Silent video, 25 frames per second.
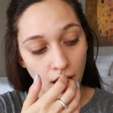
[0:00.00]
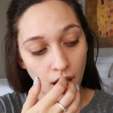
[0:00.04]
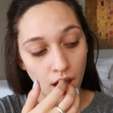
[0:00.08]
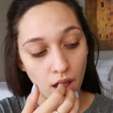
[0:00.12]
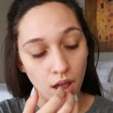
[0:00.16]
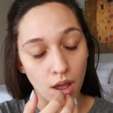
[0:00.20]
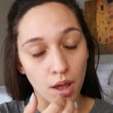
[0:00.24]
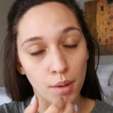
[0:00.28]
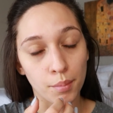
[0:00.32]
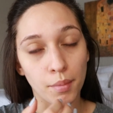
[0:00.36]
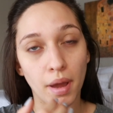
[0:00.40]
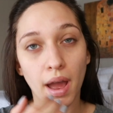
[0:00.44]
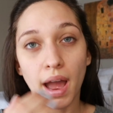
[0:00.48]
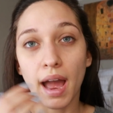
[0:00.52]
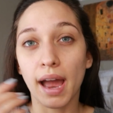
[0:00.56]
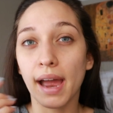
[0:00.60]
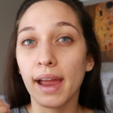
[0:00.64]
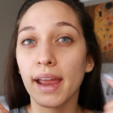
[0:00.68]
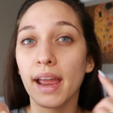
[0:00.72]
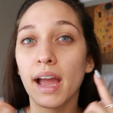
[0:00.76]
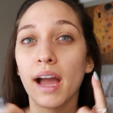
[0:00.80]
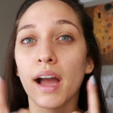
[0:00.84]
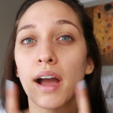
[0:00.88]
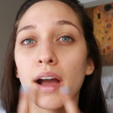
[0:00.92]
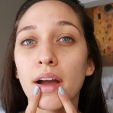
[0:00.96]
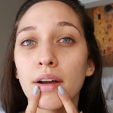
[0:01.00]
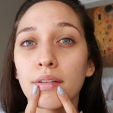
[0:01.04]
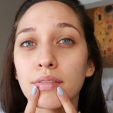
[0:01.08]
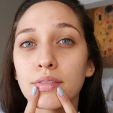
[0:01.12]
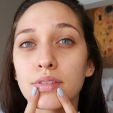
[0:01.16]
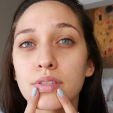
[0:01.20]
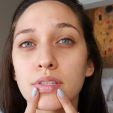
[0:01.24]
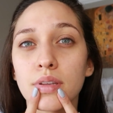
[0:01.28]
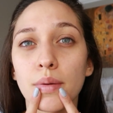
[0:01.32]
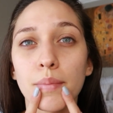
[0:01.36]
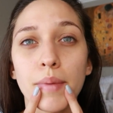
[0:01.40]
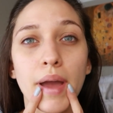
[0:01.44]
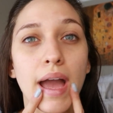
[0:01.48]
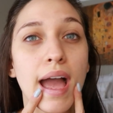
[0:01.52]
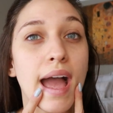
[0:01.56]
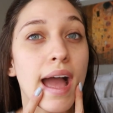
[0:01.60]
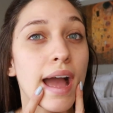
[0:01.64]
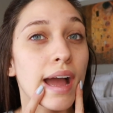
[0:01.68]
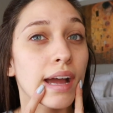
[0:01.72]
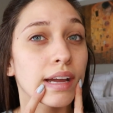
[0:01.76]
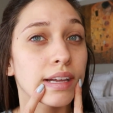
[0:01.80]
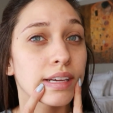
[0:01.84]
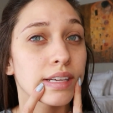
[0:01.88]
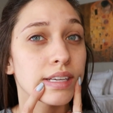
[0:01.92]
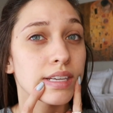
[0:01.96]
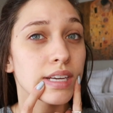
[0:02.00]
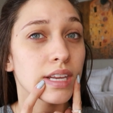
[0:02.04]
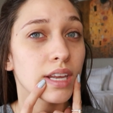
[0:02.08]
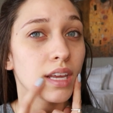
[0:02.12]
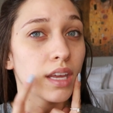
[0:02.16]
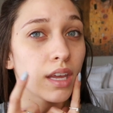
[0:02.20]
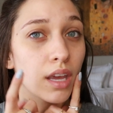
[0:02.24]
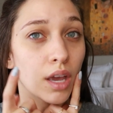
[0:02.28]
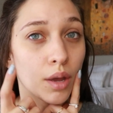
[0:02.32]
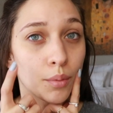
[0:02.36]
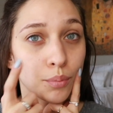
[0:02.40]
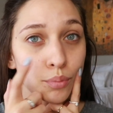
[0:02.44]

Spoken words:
I have some acne